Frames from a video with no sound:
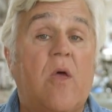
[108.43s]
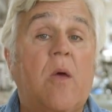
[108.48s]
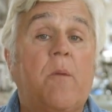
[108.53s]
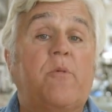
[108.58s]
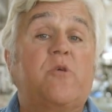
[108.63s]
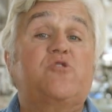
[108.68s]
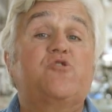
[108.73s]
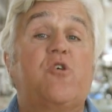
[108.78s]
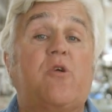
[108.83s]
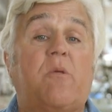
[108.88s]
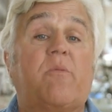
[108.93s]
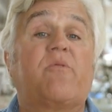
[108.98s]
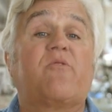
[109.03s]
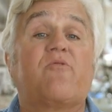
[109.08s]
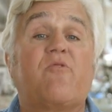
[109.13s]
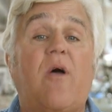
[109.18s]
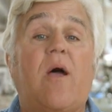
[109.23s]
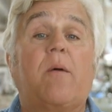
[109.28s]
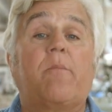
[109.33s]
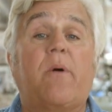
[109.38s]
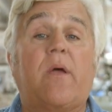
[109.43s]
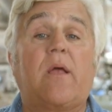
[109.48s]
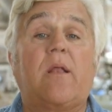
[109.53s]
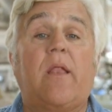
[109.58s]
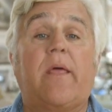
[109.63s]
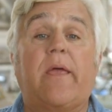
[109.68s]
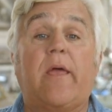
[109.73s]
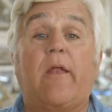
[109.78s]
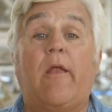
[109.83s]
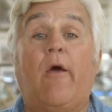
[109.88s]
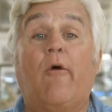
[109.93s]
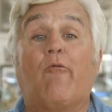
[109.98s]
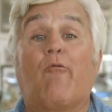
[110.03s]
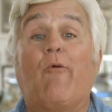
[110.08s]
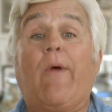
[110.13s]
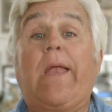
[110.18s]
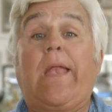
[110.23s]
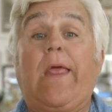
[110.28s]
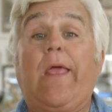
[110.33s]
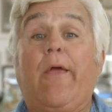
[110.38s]
Be sure to subscribe by clicking
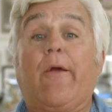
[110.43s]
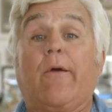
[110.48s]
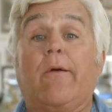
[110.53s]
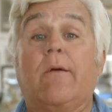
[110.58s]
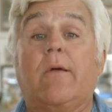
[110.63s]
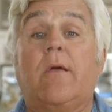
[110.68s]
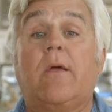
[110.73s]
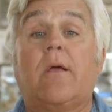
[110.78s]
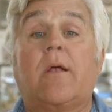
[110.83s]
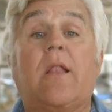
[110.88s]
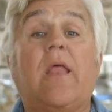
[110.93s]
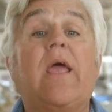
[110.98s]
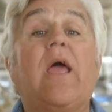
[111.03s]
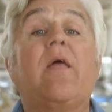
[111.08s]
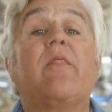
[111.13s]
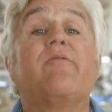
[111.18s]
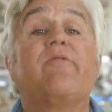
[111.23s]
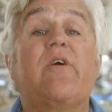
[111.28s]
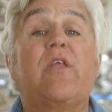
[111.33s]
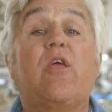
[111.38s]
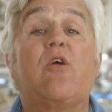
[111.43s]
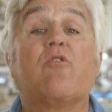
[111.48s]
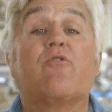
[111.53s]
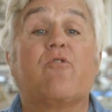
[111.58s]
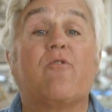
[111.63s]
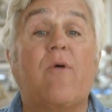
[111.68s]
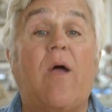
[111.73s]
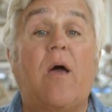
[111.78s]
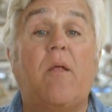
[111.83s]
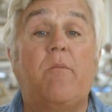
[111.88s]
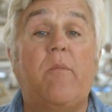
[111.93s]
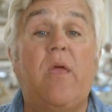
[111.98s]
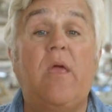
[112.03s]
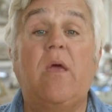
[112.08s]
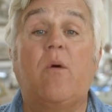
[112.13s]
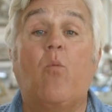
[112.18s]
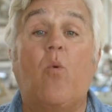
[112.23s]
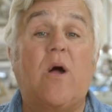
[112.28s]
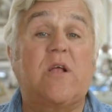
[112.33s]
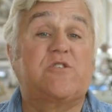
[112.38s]
right here. Click on the videos around me
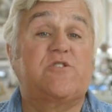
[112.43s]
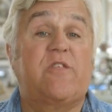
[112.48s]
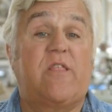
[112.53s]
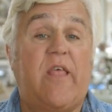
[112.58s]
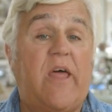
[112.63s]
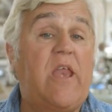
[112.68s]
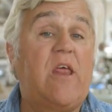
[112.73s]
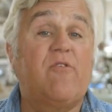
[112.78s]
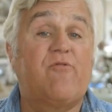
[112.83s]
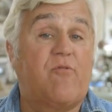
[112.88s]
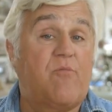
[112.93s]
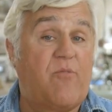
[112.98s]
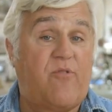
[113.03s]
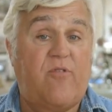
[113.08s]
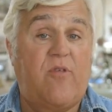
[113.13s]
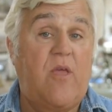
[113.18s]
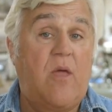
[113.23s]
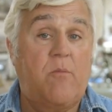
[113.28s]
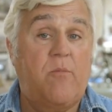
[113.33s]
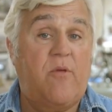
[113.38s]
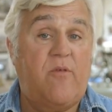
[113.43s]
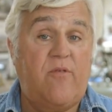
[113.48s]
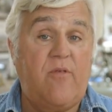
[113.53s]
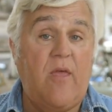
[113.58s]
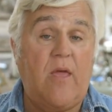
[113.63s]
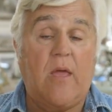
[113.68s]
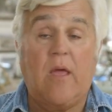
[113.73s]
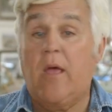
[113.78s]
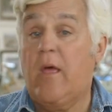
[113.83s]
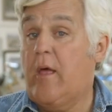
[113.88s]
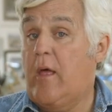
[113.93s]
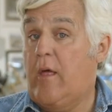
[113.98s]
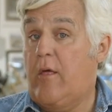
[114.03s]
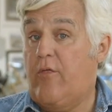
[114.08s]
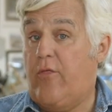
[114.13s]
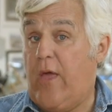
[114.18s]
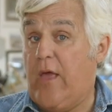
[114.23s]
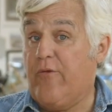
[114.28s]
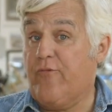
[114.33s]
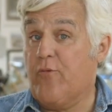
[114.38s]
and watch the latest from CNBC.
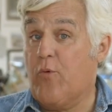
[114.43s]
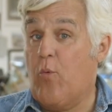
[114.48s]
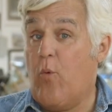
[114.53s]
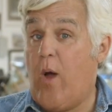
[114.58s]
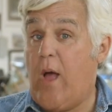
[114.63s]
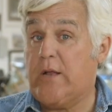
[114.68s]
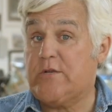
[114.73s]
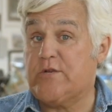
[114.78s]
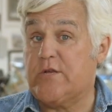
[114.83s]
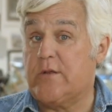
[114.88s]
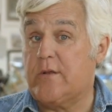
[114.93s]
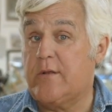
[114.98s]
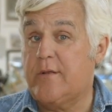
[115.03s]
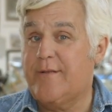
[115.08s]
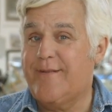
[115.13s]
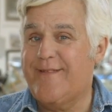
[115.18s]
Thanks for watching.